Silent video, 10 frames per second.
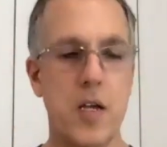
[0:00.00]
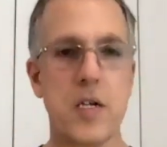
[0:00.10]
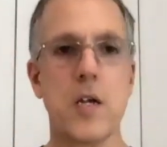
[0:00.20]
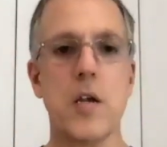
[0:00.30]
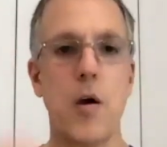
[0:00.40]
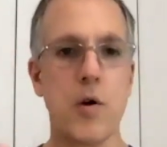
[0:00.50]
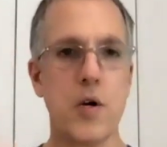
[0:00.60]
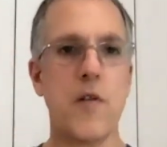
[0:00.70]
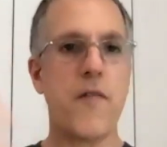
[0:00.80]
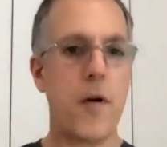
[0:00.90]
is it
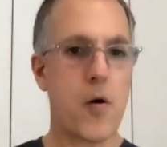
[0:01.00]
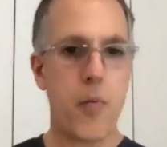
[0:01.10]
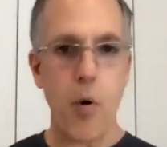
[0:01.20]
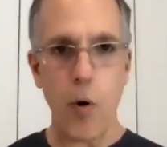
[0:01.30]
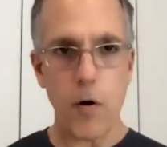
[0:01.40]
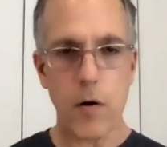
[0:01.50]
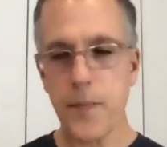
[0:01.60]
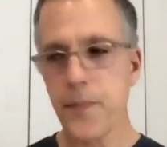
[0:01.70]
good, fair, or poor?